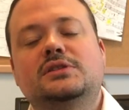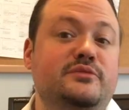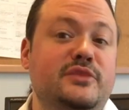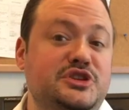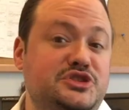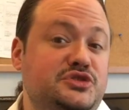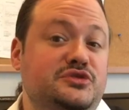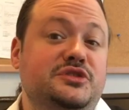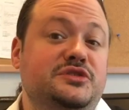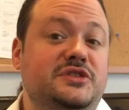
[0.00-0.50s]

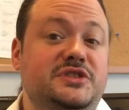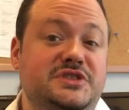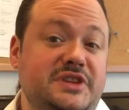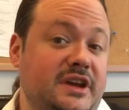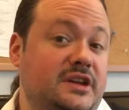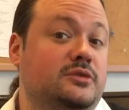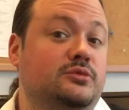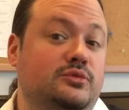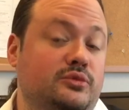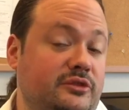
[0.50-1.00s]
Make sure that the
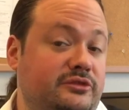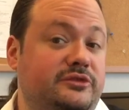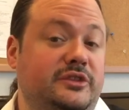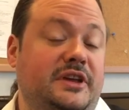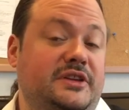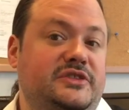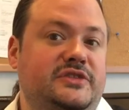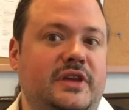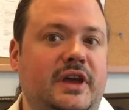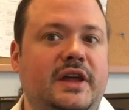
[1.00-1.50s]
deck
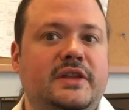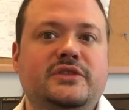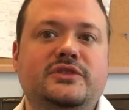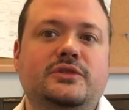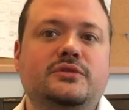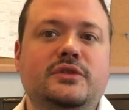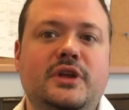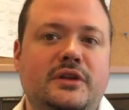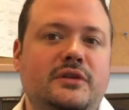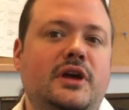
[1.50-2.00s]
reflects that.
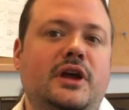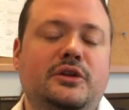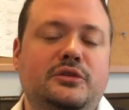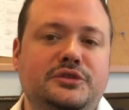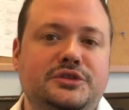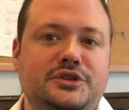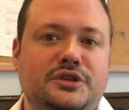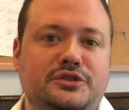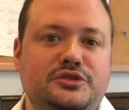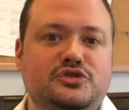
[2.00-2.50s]
So not
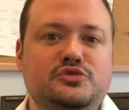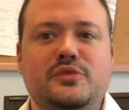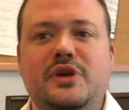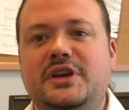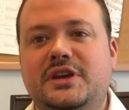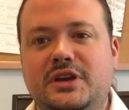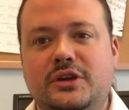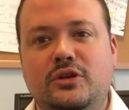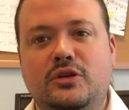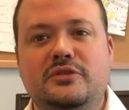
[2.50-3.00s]
only are you
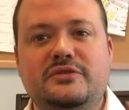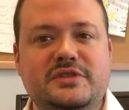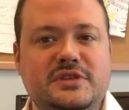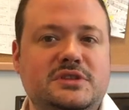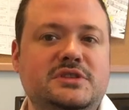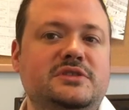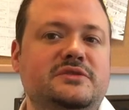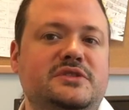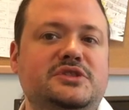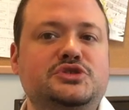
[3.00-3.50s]
making all the
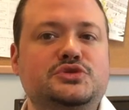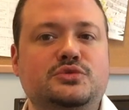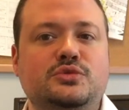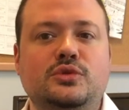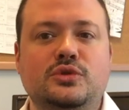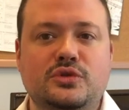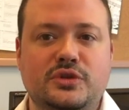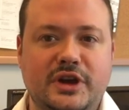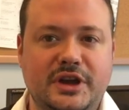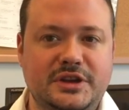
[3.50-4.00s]

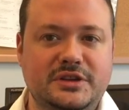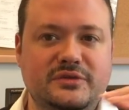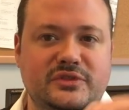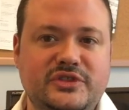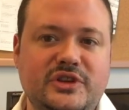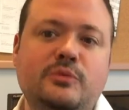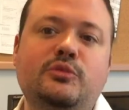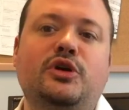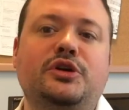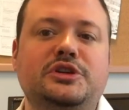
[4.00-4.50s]
individual kind of
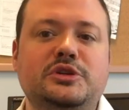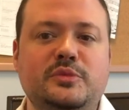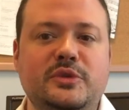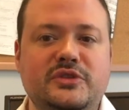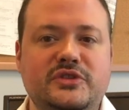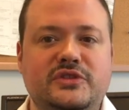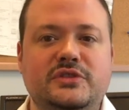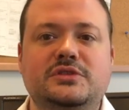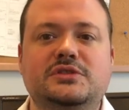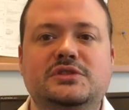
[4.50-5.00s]

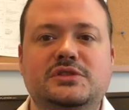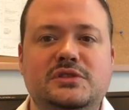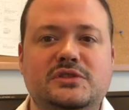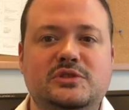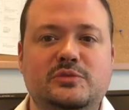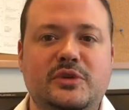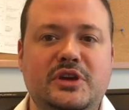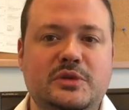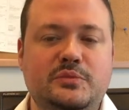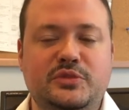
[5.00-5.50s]
sub-arguments that you need
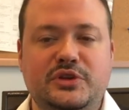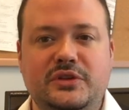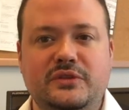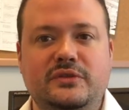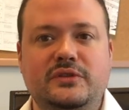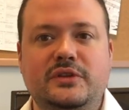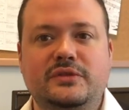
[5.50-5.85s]
to make, but